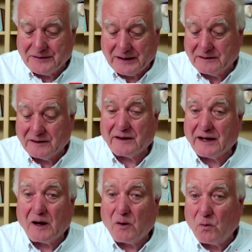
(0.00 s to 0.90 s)
think that
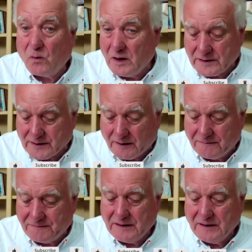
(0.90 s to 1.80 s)
they are worse
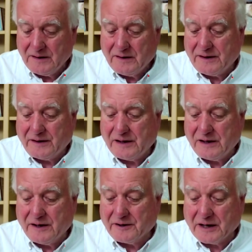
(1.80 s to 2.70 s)
off than a
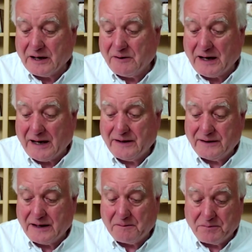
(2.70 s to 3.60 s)
year ago, and
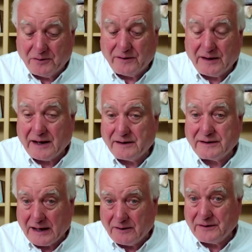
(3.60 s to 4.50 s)
they put that
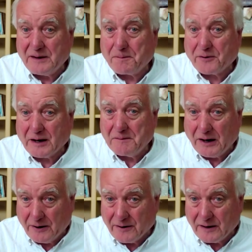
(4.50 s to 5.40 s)
down
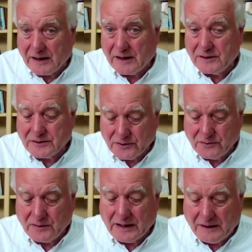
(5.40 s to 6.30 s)
primarily
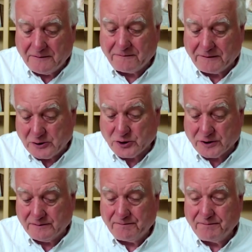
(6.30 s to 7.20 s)
to
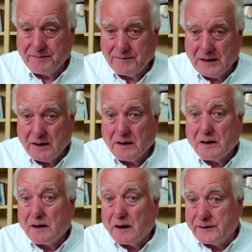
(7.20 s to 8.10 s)
inflation.
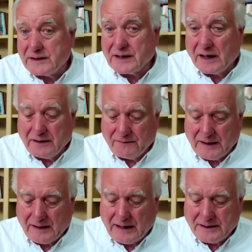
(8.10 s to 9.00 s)
On this side of the
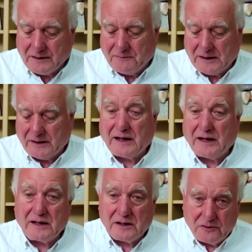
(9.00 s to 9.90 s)
Atlantic, well, the
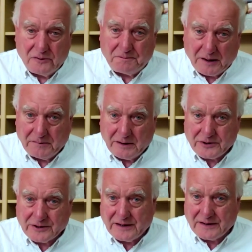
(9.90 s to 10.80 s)
EU
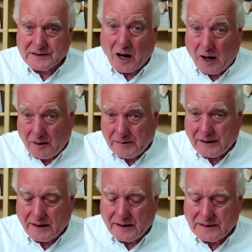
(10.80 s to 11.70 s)
published its
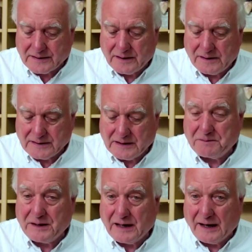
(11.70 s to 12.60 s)
harmonized
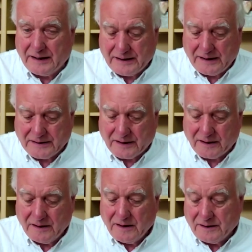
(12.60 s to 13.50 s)
CPI data
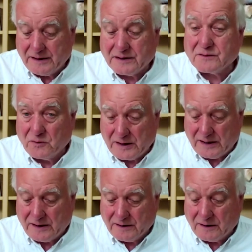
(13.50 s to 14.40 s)
this
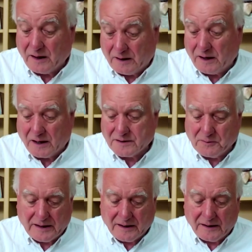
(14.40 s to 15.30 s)
week, last
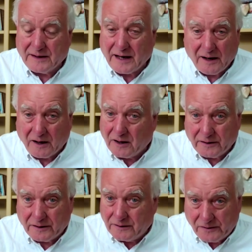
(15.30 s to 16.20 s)
week, and they are
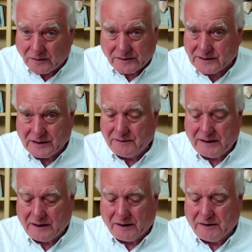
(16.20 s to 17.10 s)
not so
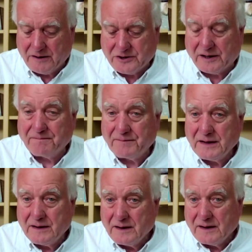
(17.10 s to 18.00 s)
encouraging.
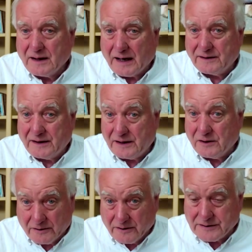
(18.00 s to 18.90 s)
At the
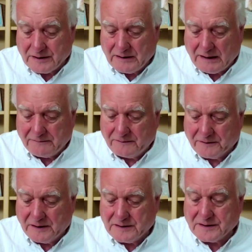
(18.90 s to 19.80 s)
Eurozone level,
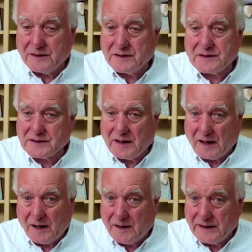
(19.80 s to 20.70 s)
for instance,
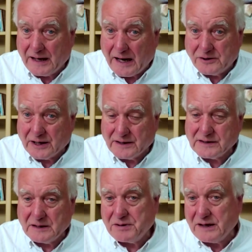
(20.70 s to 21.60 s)
the
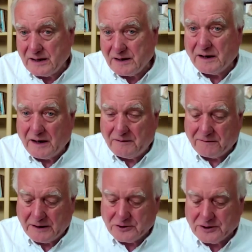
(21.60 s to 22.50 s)
HICP
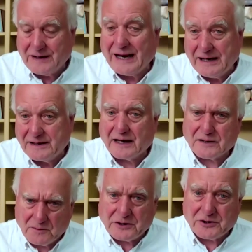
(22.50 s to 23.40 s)
inflation
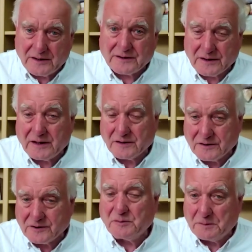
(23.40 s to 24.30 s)
index, which is the
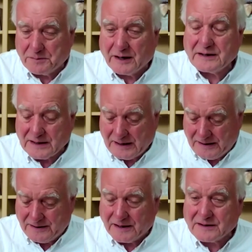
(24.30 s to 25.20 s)
consumer price
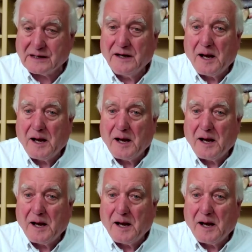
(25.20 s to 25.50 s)
index